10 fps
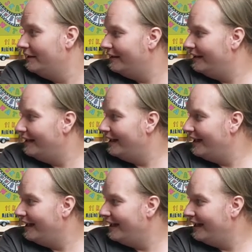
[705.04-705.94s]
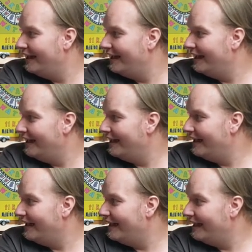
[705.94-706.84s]

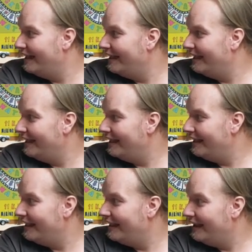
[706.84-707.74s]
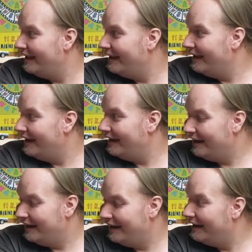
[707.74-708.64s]

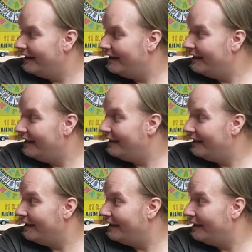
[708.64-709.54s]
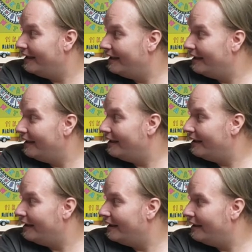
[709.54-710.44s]

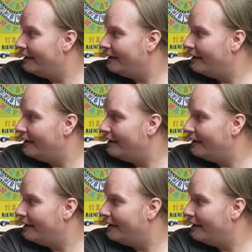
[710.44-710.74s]
No words are spoken by the person on screen.